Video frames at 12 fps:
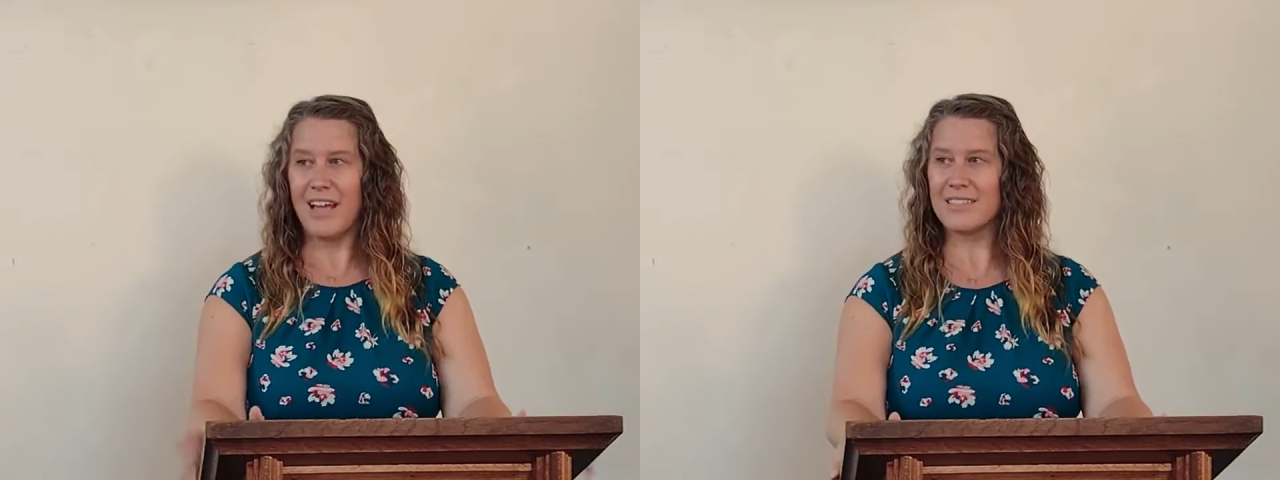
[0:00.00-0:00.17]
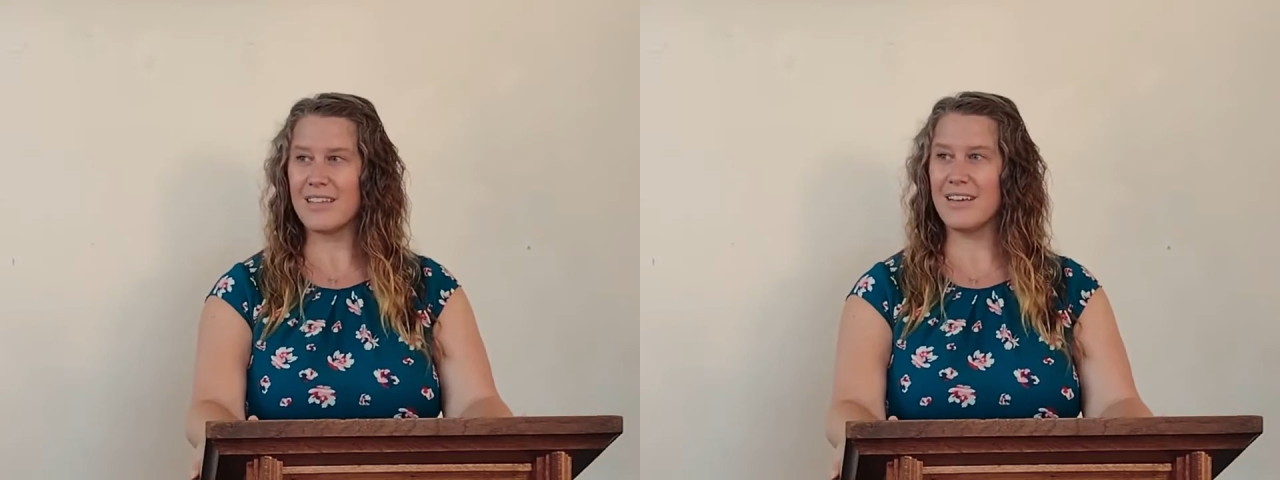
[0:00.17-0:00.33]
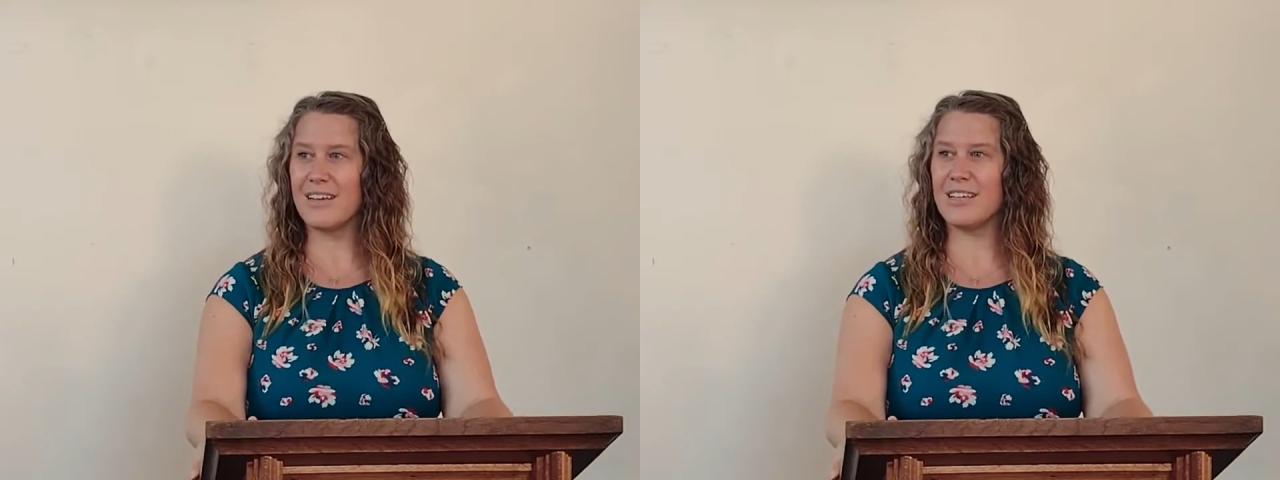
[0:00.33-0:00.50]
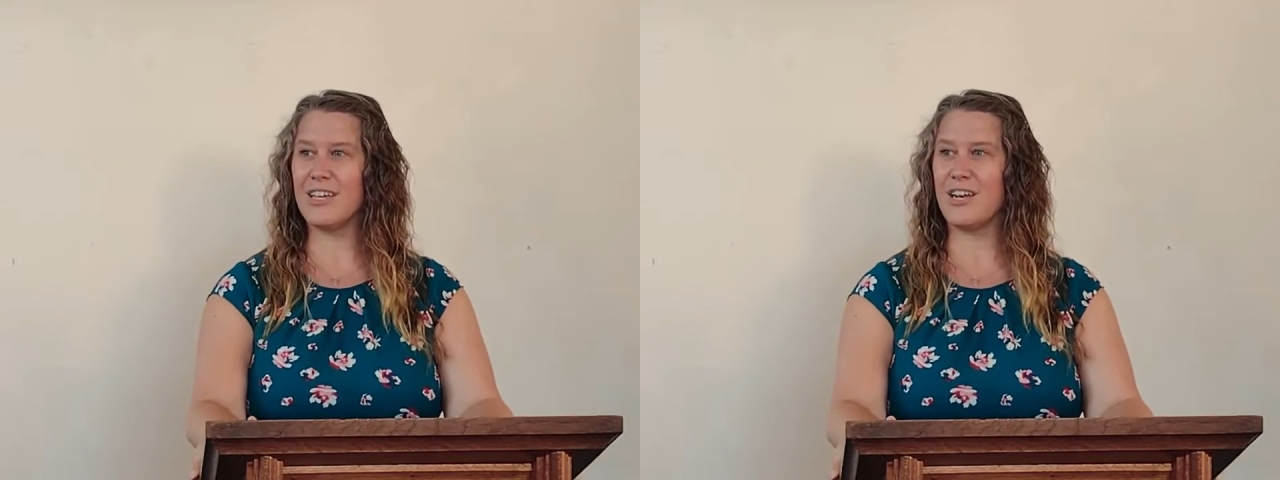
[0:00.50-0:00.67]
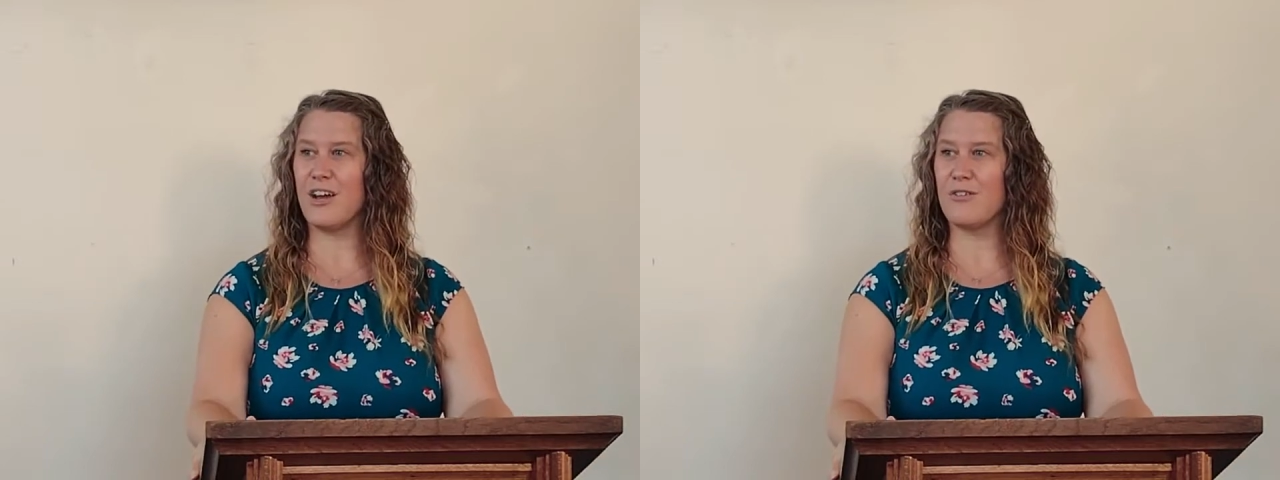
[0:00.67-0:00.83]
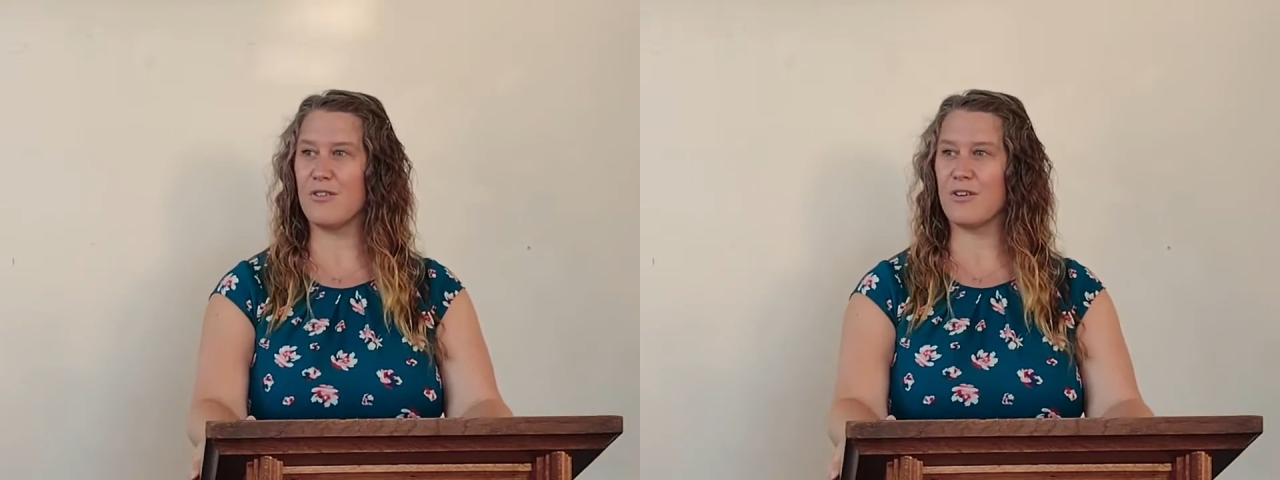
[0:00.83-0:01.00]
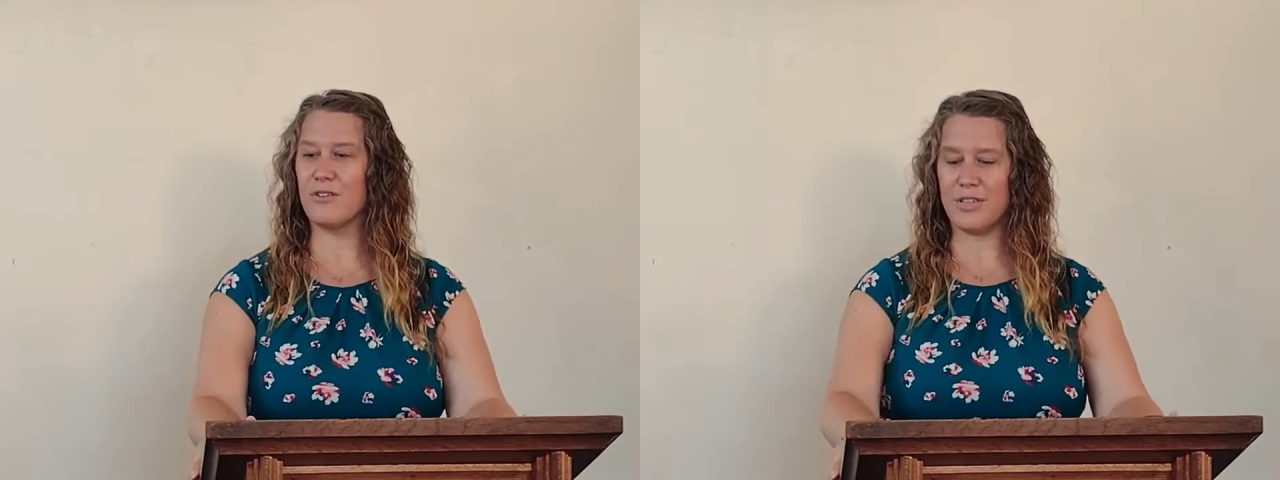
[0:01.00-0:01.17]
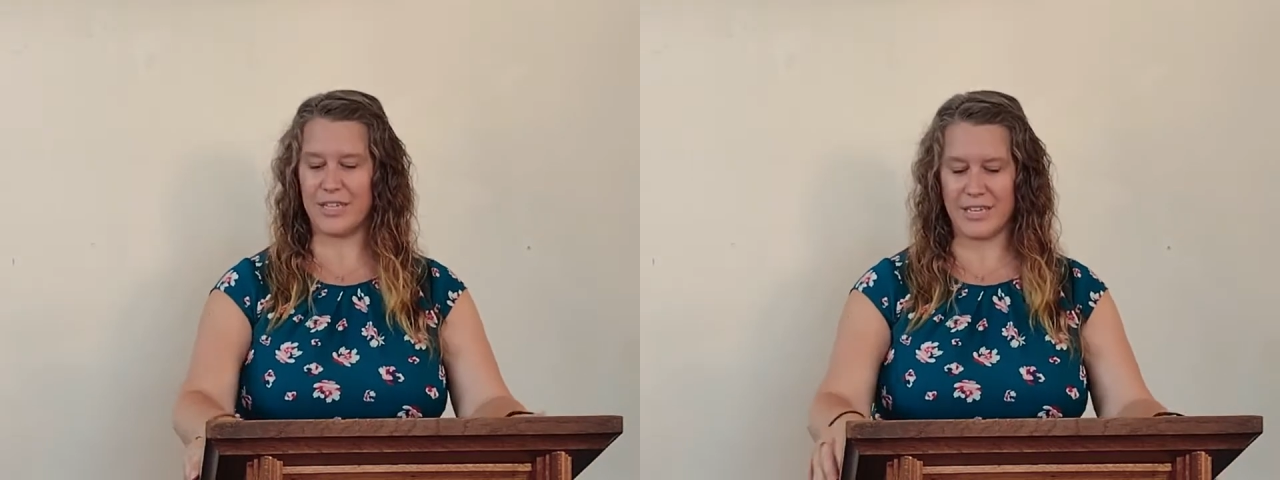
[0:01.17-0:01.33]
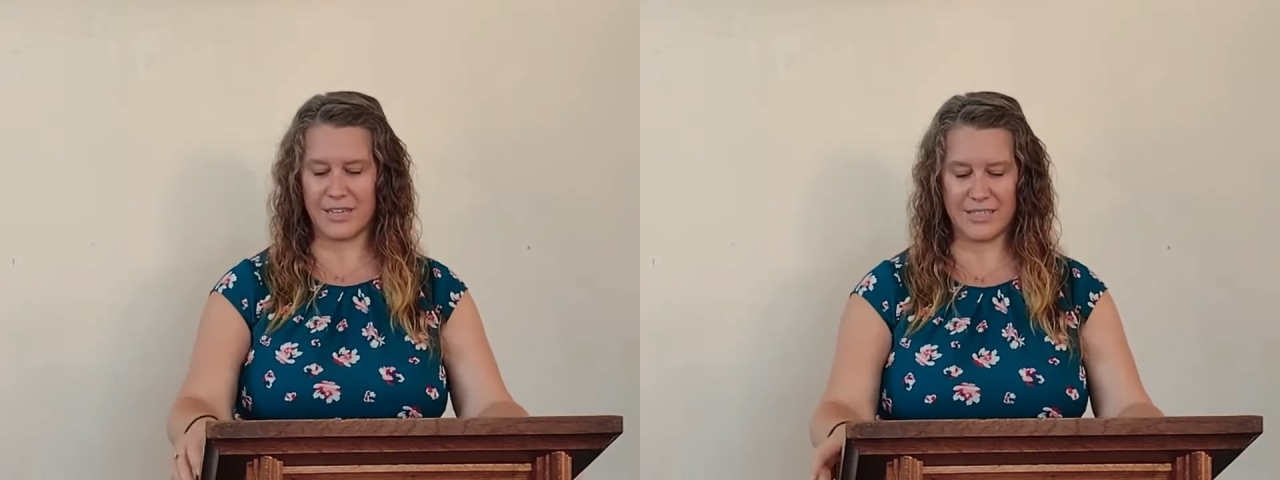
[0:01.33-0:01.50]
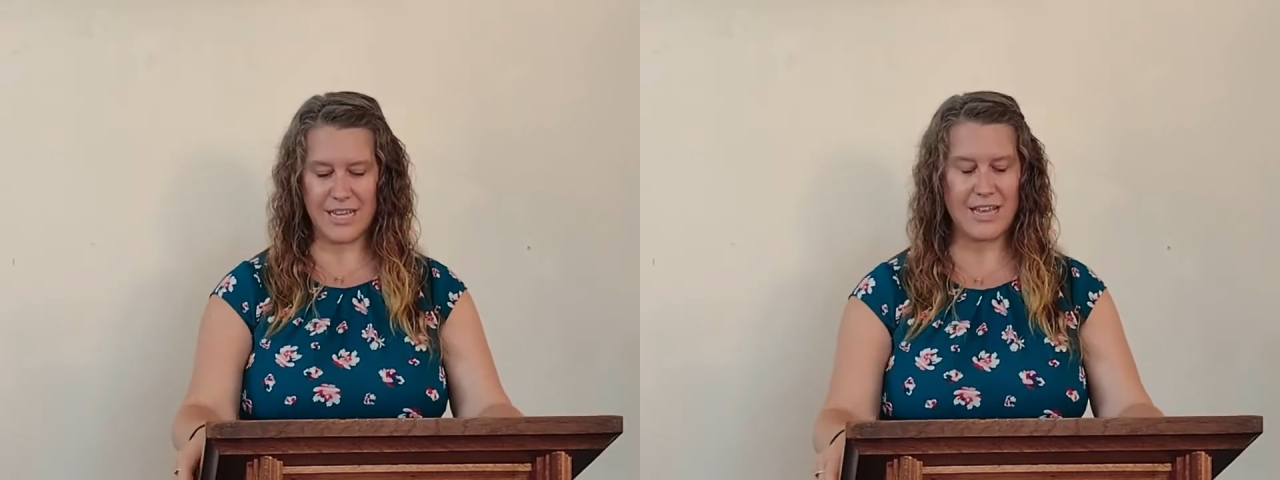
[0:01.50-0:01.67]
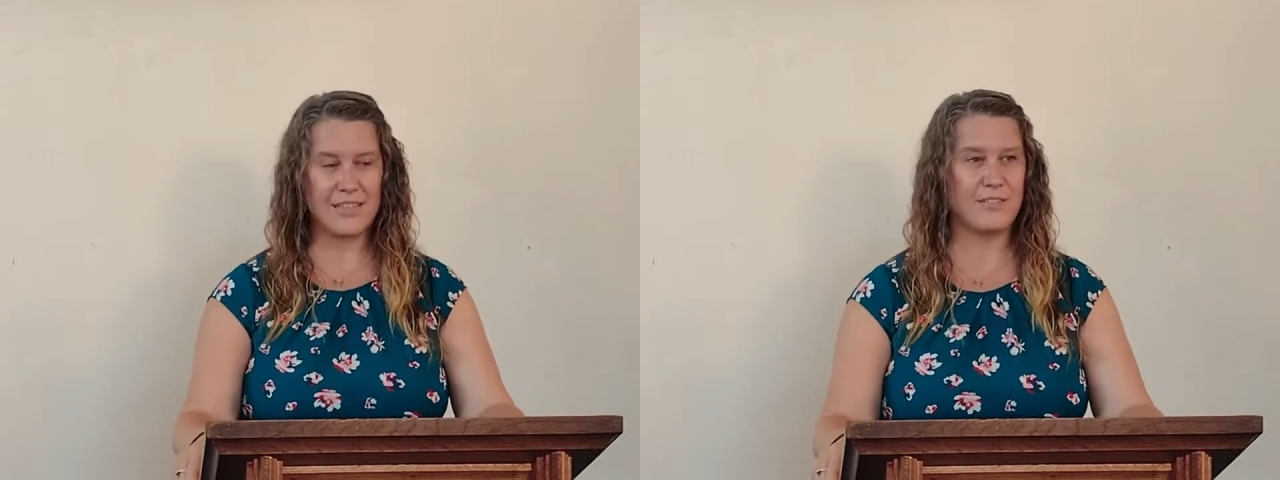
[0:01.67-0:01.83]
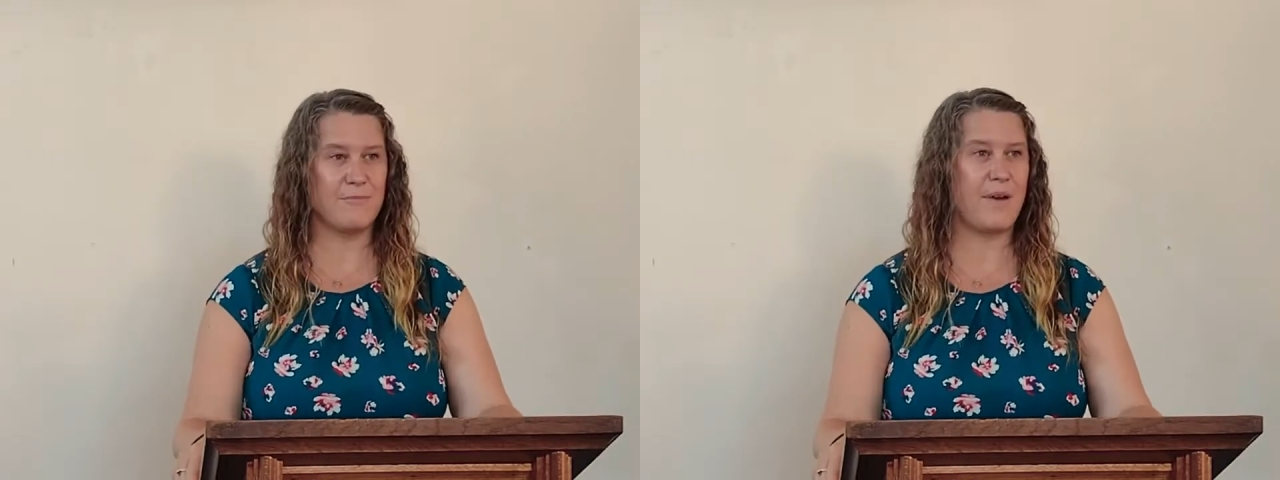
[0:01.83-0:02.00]
As a, early
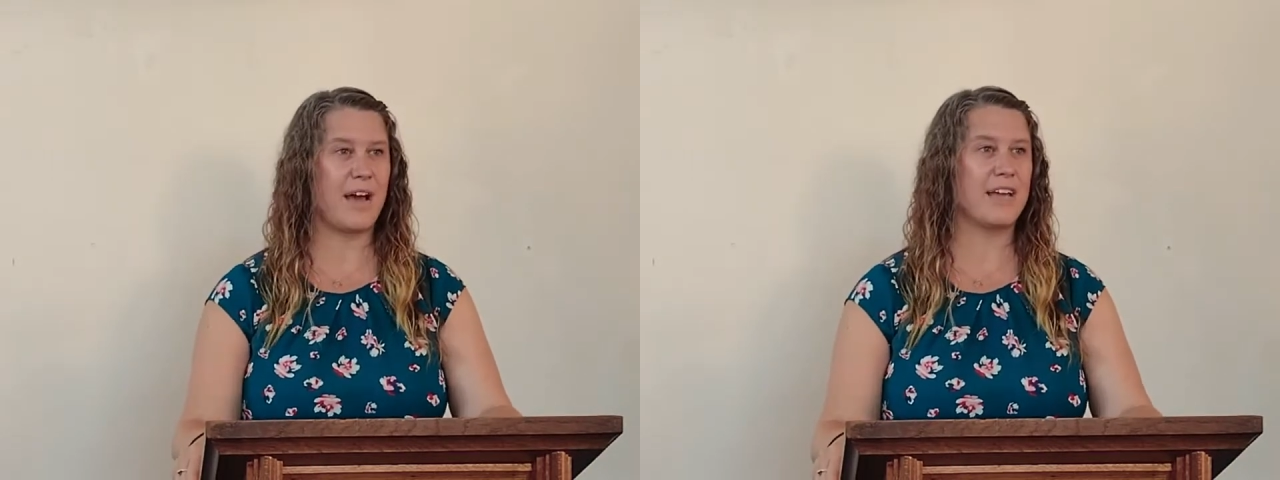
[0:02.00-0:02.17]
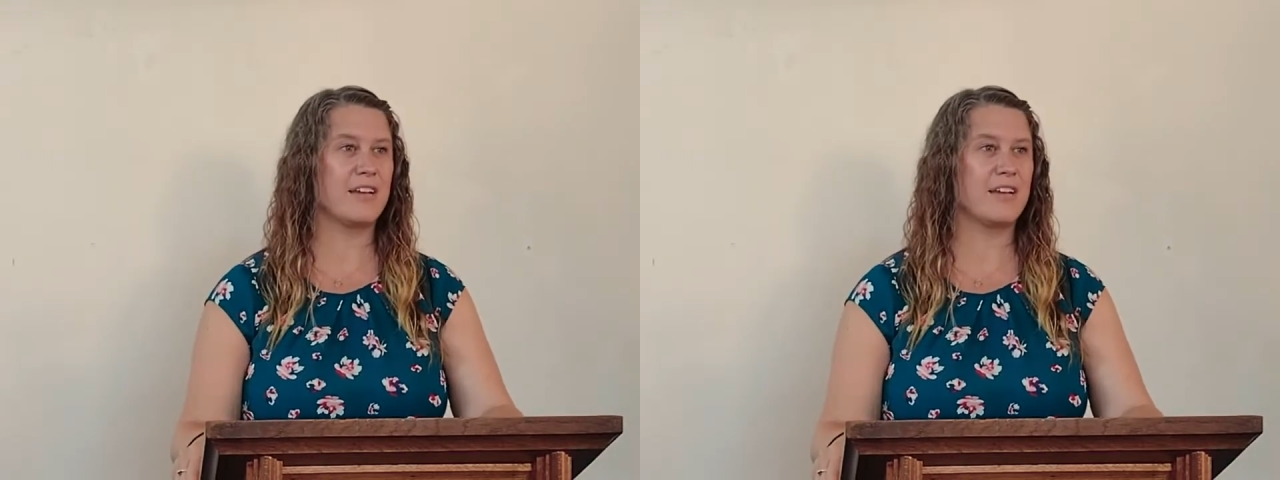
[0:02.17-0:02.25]
days of my